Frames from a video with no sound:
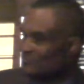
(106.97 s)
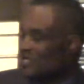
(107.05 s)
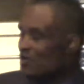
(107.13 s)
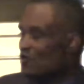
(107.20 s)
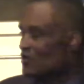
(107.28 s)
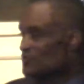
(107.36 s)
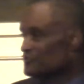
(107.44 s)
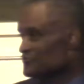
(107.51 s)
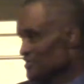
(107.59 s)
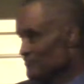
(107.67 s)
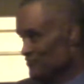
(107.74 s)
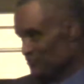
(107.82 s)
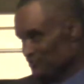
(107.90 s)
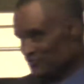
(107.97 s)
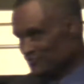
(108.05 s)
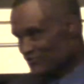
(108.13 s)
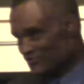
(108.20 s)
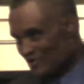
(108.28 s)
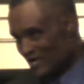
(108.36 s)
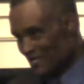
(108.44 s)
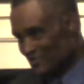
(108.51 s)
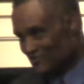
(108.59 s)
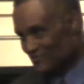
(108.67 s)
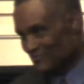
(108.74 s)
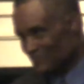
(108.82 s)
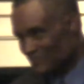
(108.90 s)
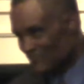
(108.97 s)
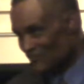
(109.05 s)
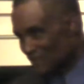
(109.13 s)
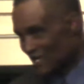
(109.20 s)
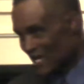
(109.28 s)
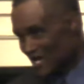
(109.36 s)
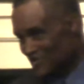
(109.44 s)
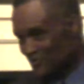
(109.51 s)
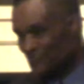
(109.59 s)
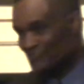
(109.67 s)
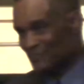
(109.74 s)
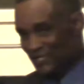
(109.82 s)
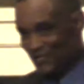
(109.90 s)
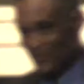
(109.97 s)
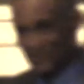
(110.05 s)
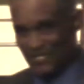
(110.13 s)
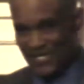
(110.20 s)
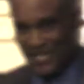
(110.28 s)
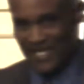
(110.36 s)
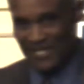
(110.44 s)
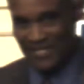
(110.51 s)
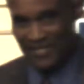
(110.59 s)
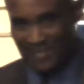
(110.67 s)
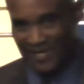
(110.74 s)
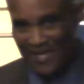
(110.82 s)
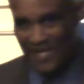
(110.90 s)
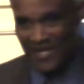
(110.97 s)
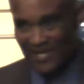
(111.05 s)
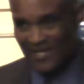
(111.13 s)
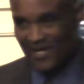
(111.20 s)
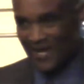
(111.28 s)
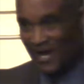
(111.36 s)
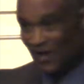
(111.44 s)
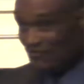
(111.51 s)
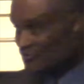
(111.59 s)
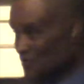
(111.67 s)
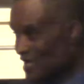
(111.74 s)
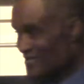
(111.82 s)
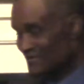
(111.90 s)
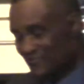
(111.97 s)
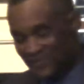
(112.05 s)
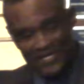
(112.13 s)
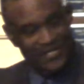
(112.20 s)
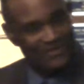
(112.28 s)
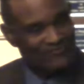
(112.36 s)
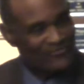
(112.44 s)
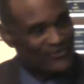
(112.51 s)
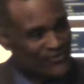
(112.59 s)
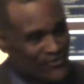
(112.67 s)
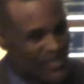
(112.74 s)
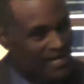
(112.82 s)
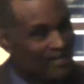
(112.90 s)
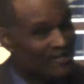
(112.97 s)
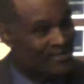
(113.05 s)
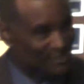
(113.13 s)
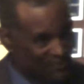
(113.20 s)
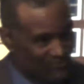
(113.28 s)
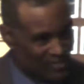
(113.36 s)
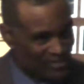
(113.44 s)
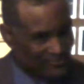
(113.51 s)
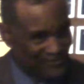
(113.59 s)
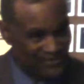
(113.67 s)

of my Lord and Savior Jesus Christ, for allowing us to be here tonight. And I also like to thank him for creating each one of